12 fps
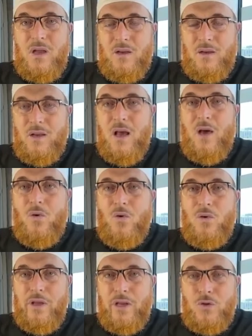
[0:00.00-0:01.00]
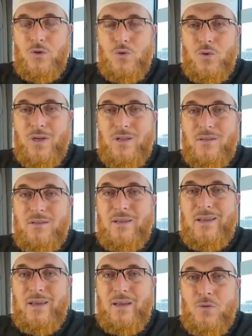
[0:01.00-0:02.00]
But not all insurance,
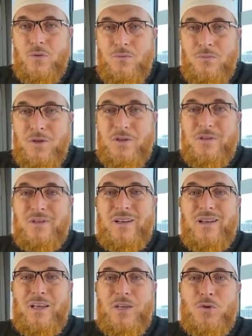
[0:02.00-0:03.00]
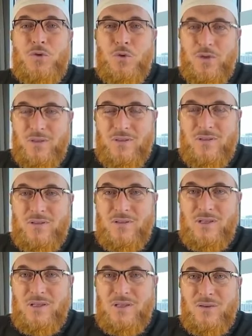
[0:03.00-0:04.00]
commercial
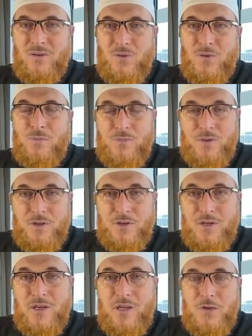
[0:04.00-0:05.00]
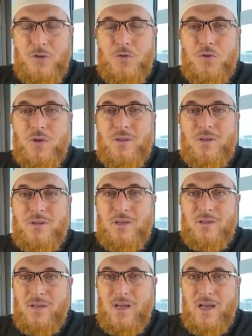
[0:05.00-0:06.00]
insurance, commercial insurance
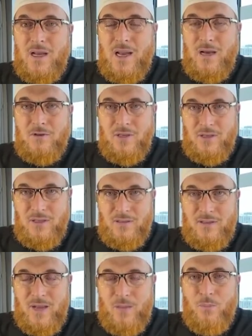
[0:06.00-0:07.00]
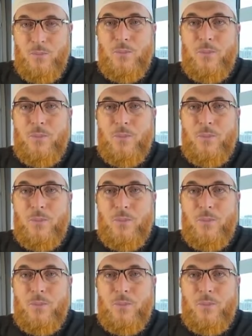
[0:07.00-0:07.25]
is not allowed in Islam.